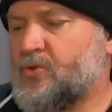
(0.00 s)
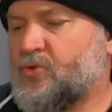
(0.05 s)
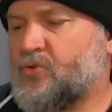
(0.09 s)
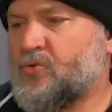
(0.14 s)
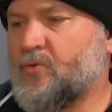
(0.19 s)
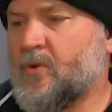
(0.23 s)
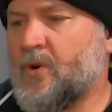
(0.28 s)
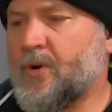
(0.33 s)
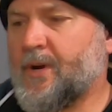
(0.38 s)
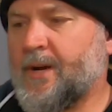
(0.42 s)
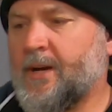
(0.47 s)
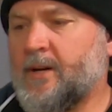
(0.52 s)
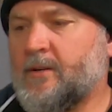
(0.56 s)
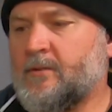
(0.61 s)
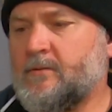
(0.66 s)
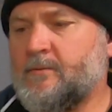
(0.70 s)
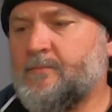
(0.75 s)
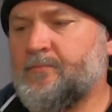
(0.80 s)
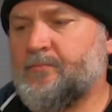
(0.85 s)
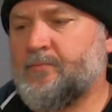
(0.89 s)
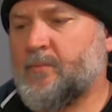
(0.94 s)
strong
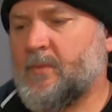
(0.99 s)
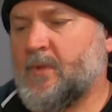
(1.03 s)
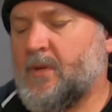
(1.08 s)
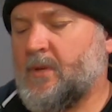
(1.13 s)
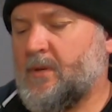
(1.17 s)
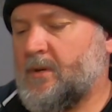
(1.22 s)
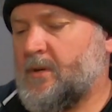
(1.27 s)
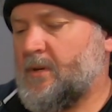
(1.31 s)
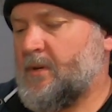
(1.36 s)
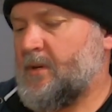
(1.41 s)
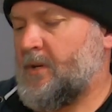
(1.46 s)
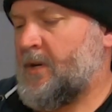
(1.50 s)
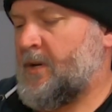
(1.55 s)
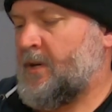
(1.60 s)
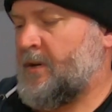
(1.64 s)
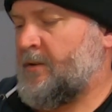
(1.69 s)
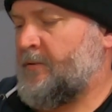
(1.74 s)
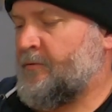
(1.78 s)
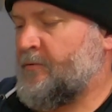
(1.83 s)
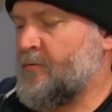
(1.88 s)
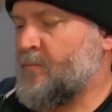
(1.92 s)
ale,
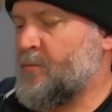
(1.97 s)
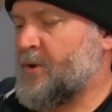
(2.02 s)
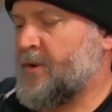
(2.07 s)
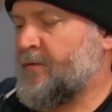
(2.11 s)
and from